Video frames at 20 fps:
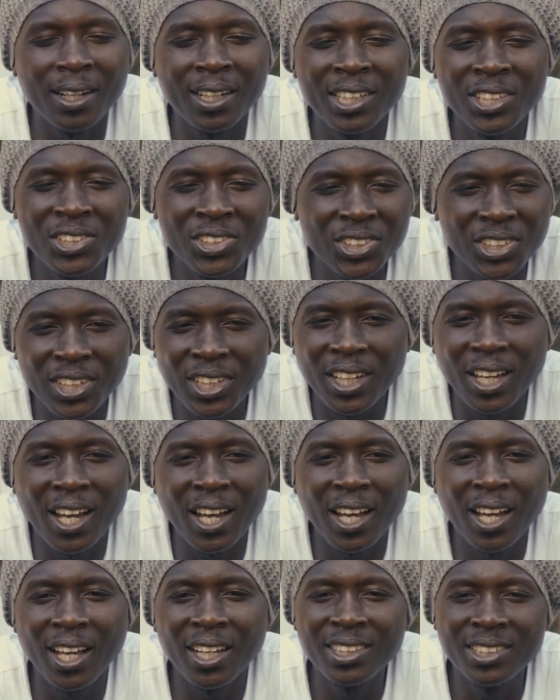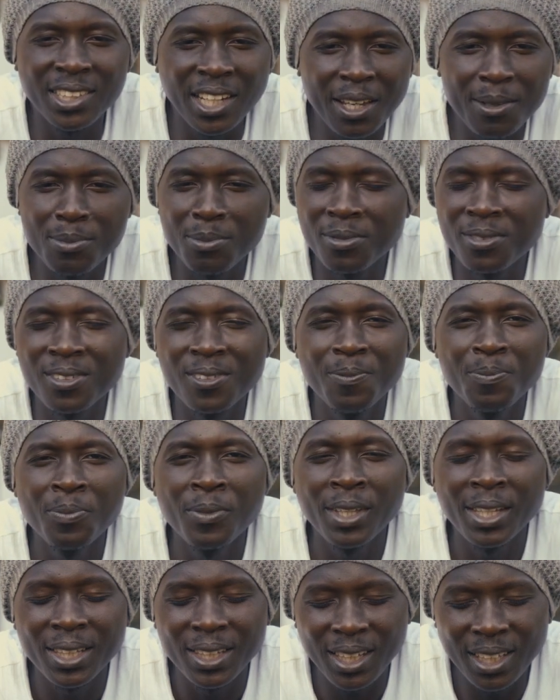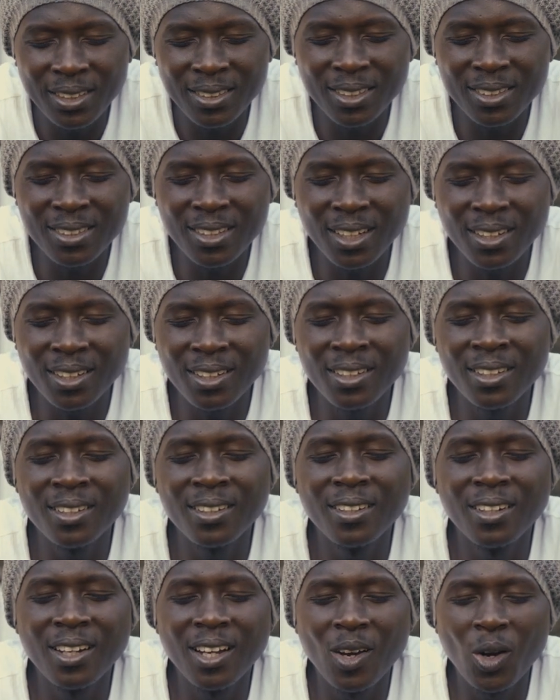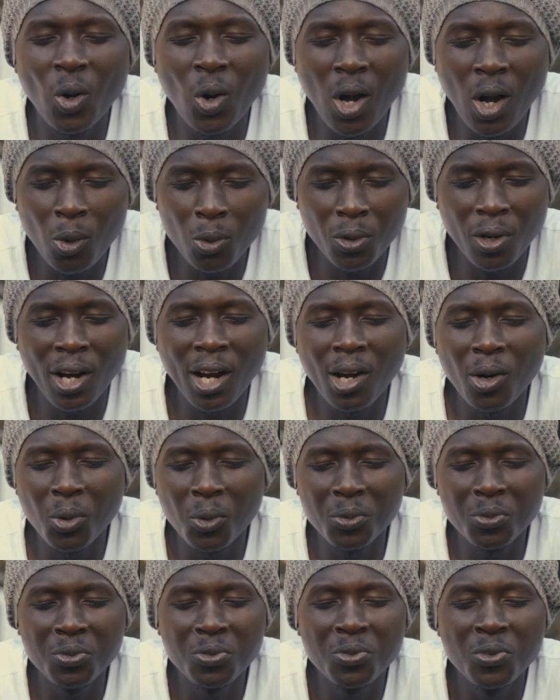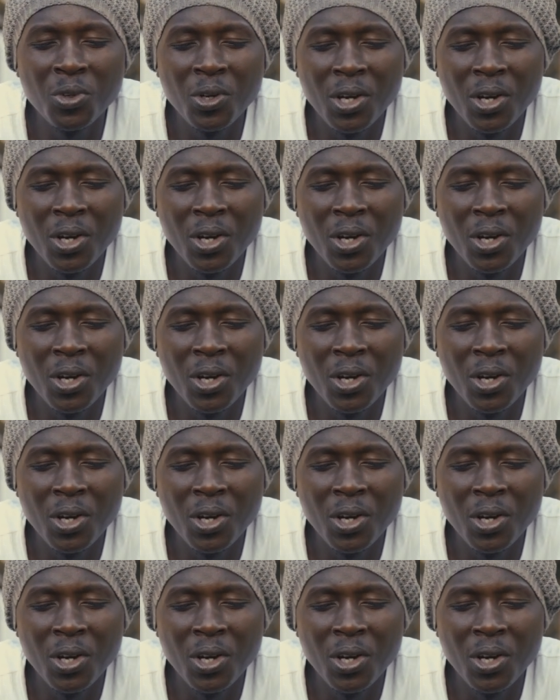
Engineer James," there is a certain aura of